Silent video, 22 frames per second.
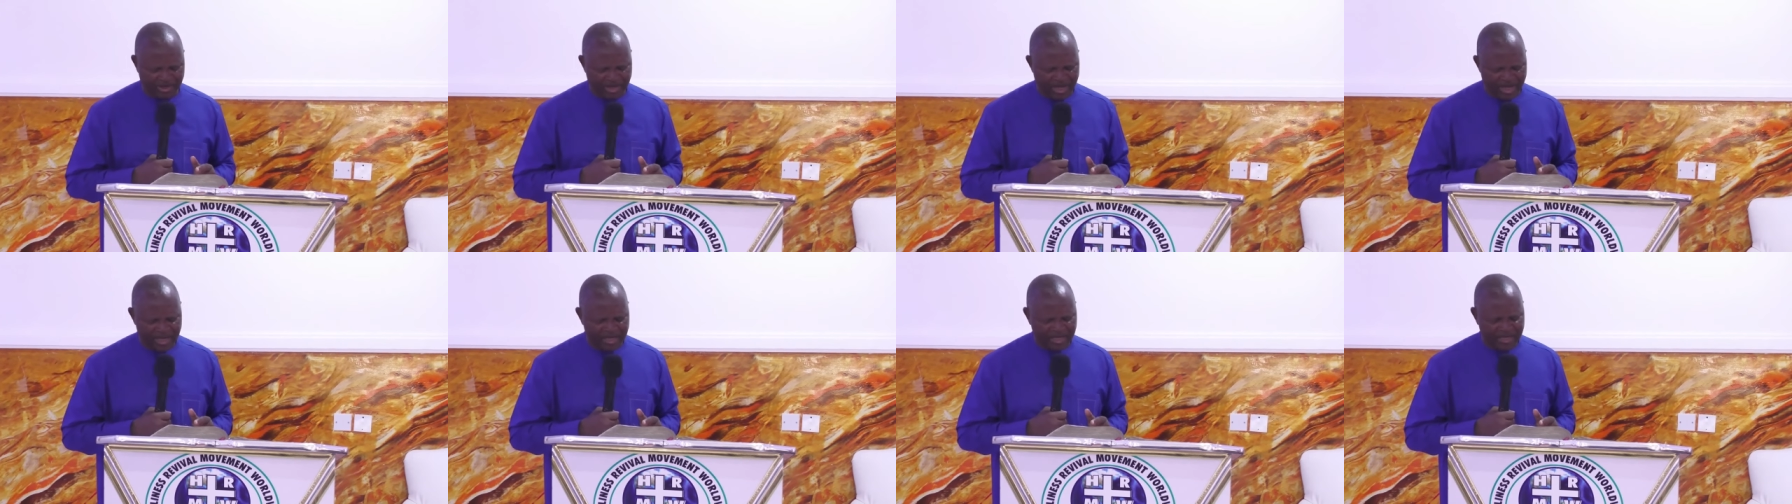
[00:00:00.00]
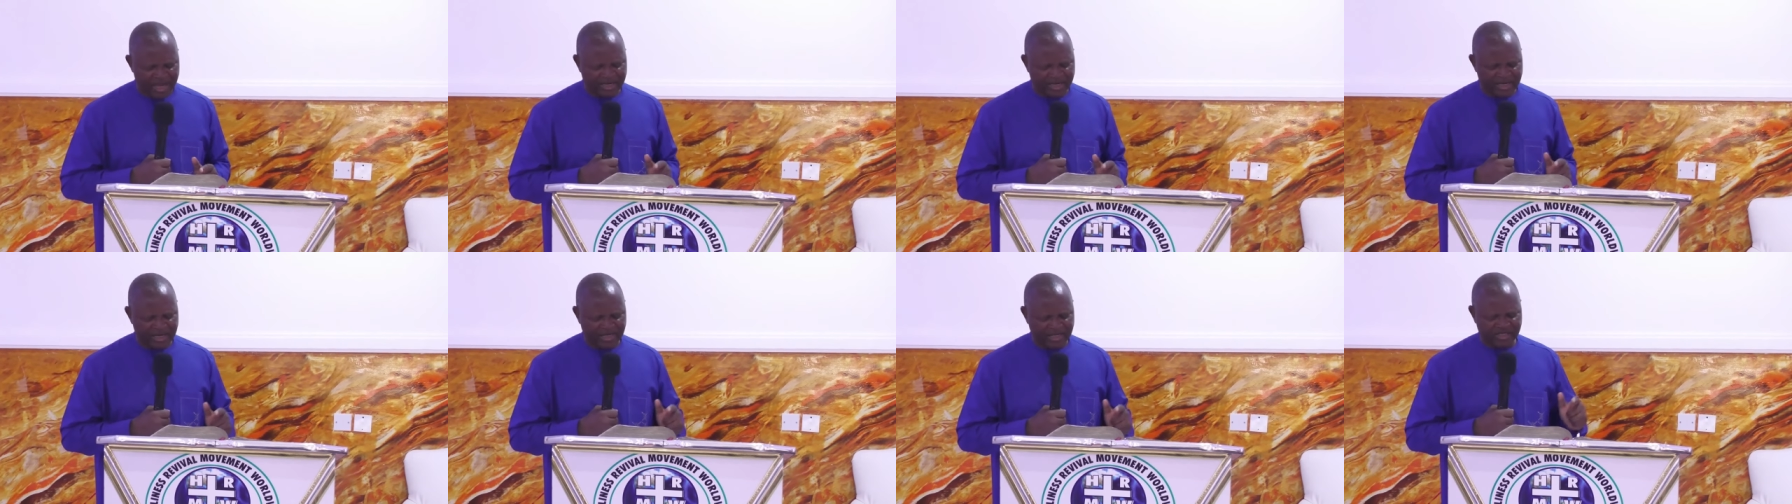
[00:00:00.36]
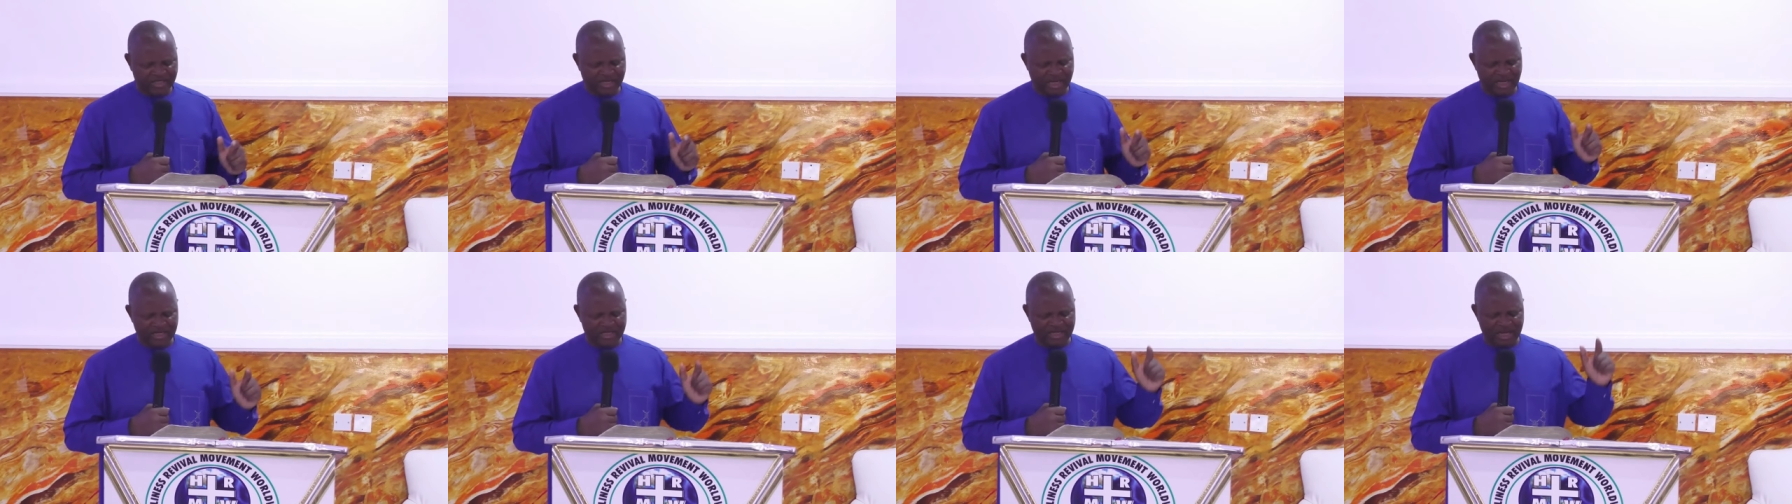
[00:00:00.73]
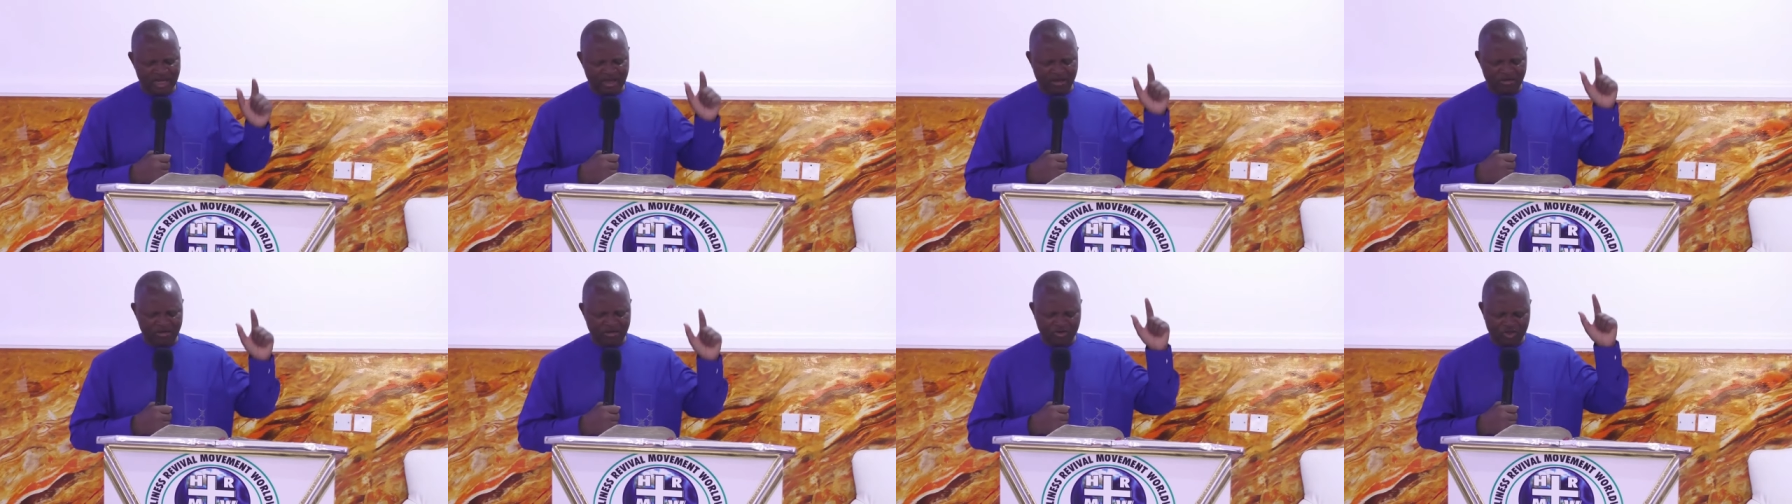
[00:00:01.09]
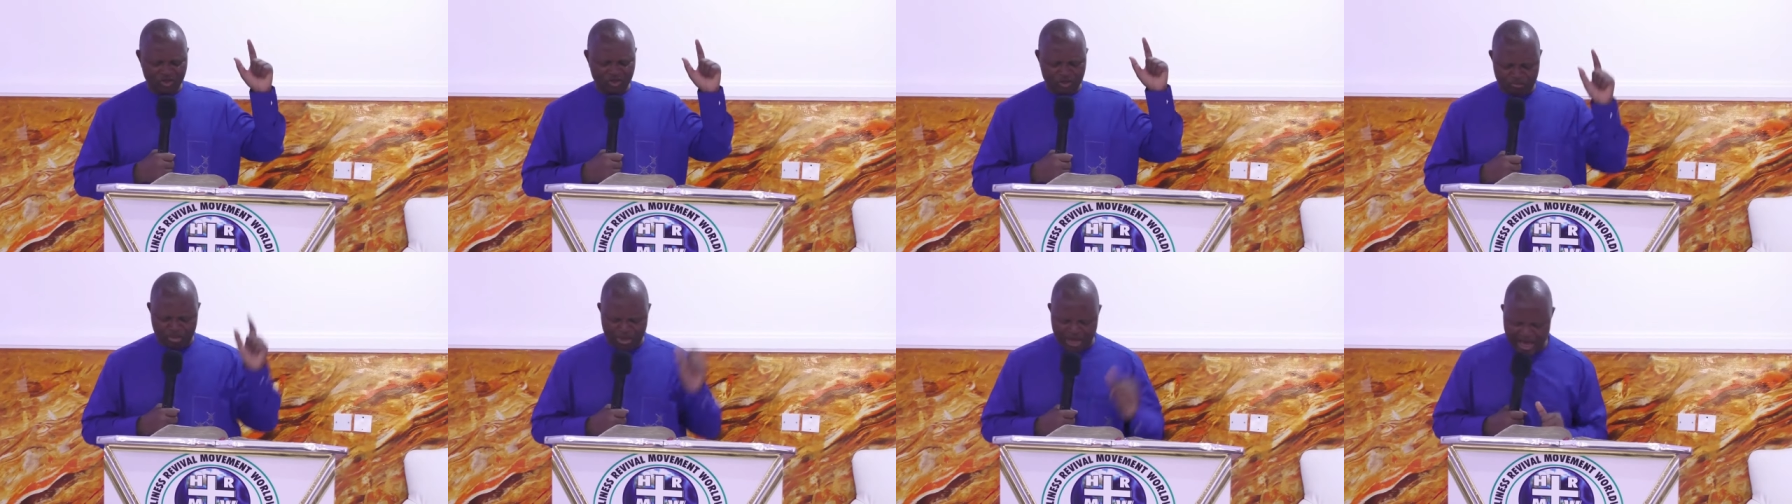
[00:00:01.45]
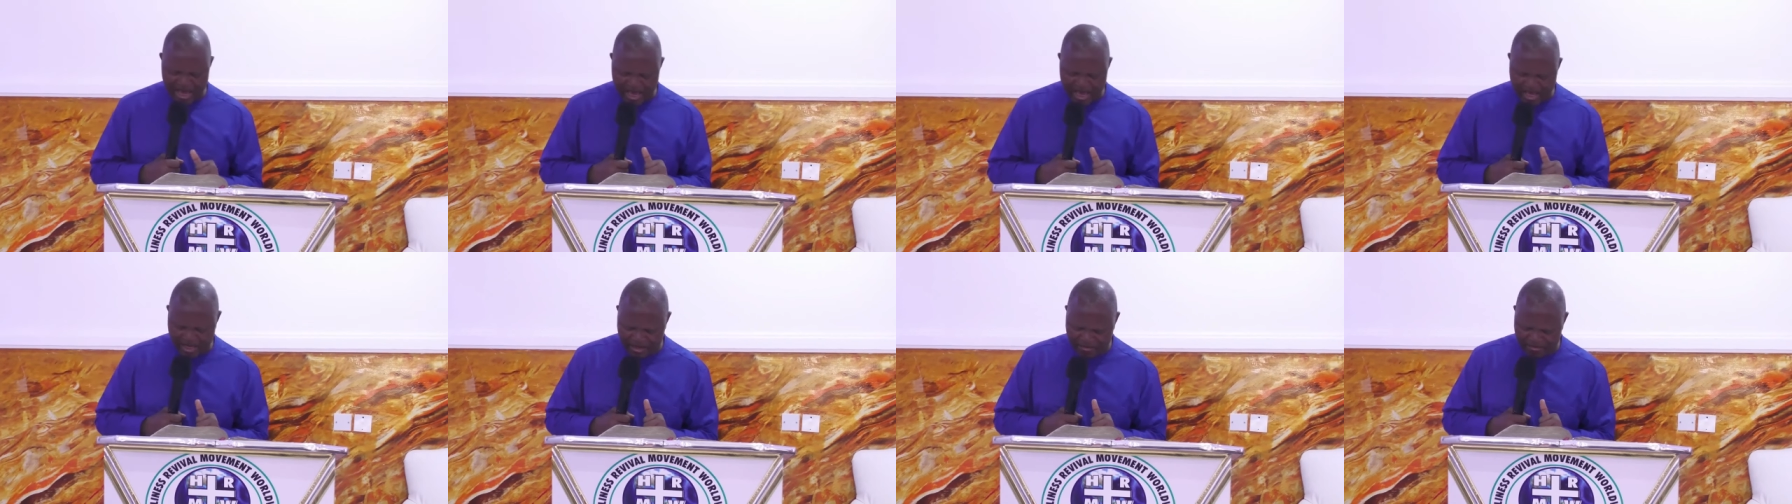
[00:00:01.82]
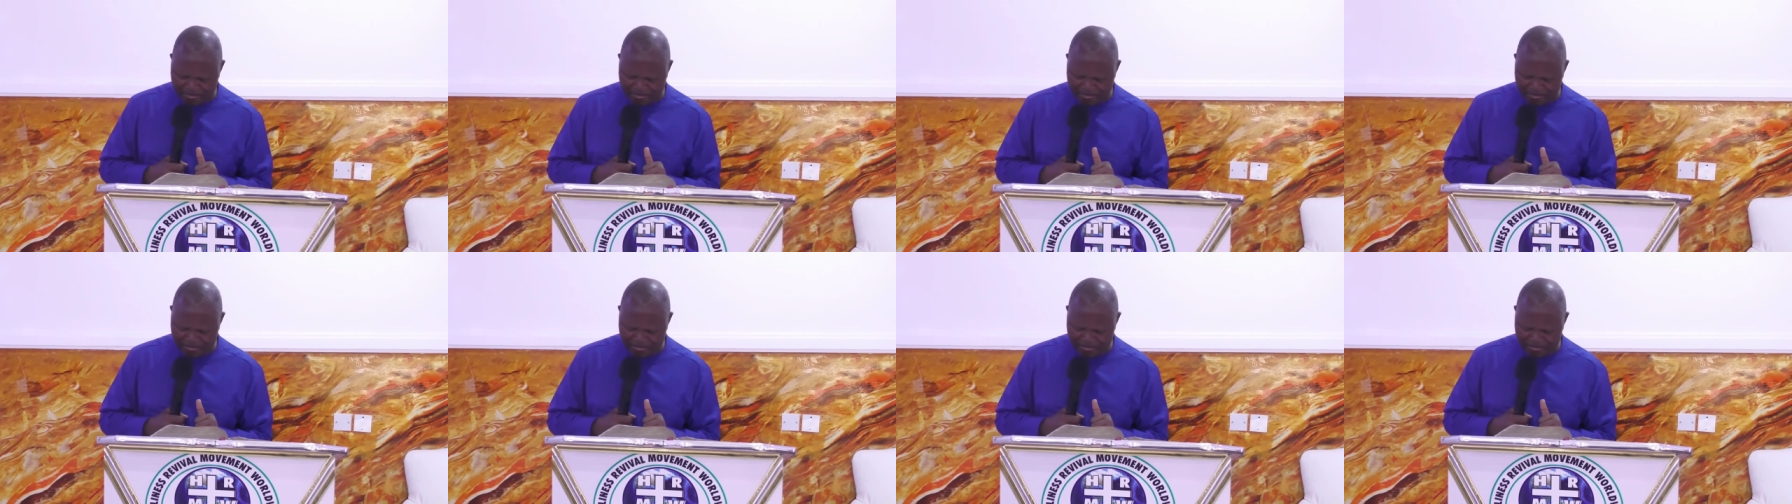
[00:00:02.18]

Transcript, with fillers: Neither shalt thou spare him,